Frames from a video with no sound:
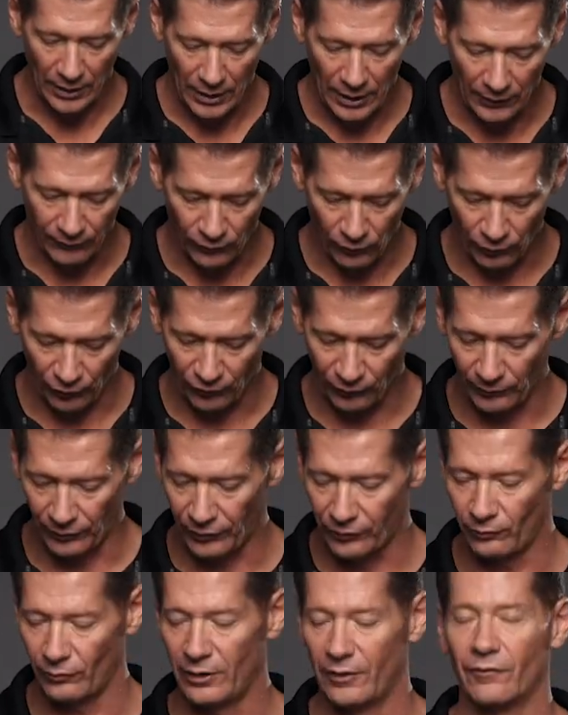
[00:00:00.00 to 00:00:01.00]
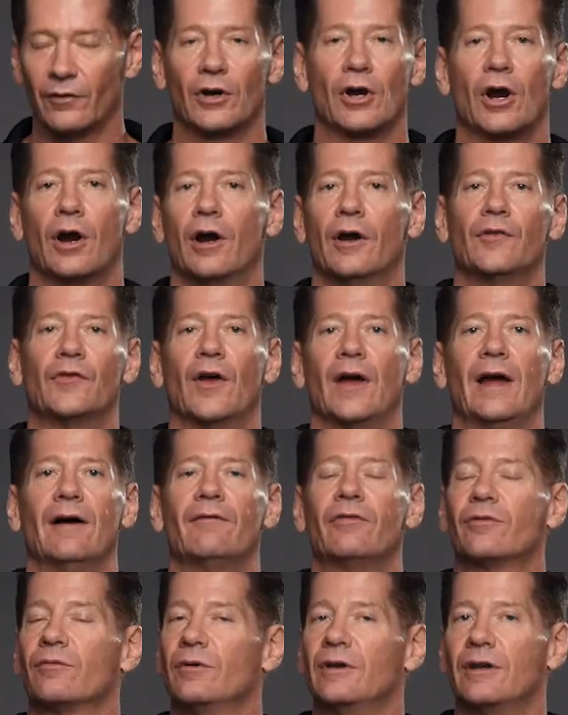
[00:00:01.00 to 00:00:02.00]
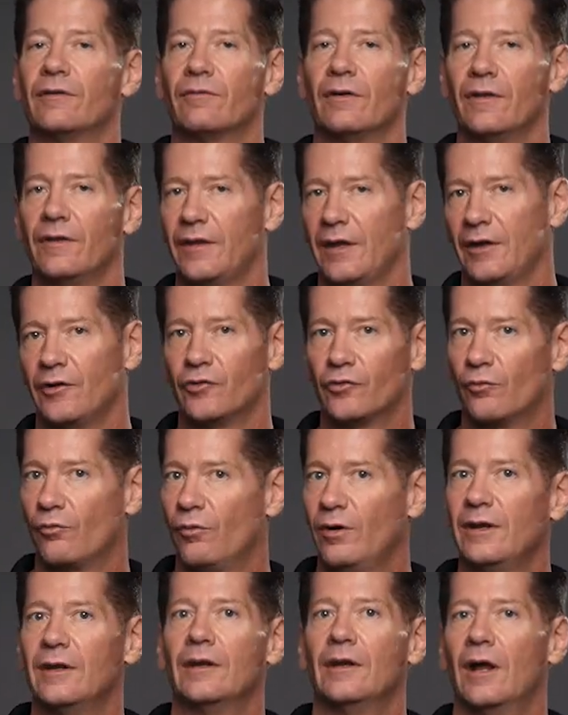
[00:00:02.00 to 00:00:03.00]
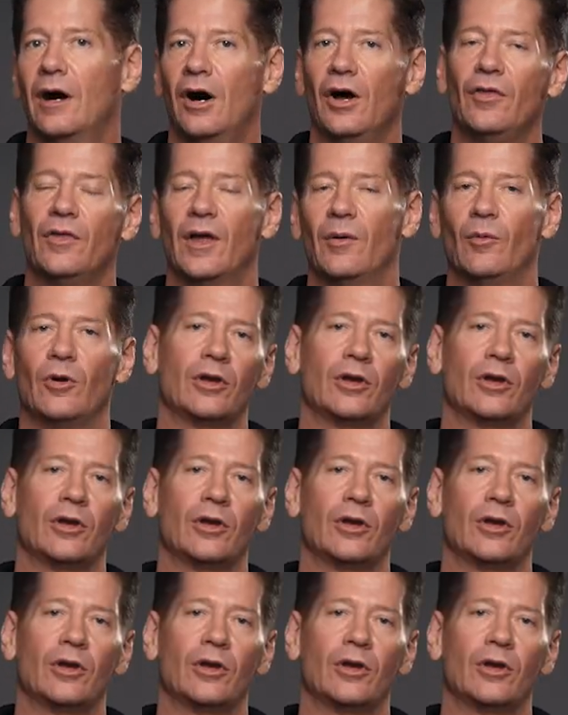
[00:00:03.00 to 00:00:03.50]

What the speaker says: Of course, with the 3 different cards, I have 3 different things written on them.